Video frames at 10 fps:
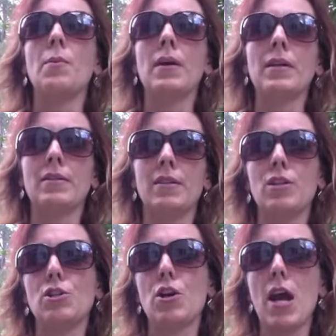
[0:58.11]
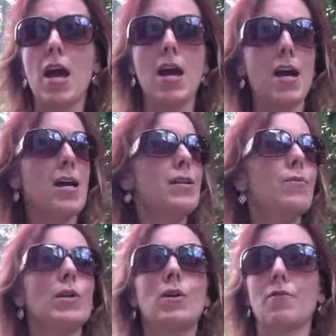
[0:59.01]
It's in your head.
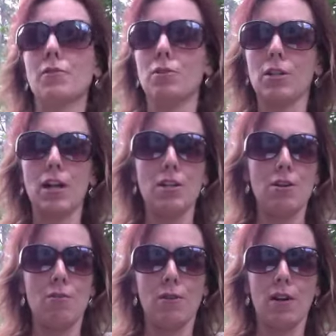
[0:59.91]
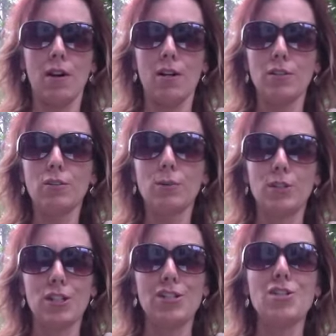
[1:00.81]
We don't have to look at note cards. We
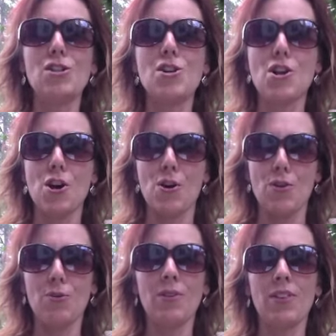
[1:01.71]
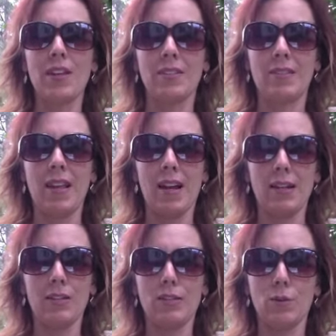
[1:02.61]
just know these
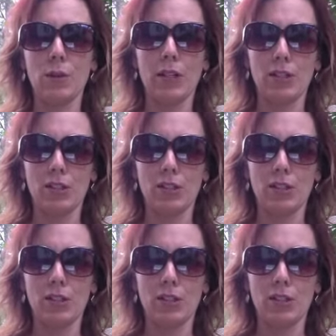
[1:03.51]
things. So we're going to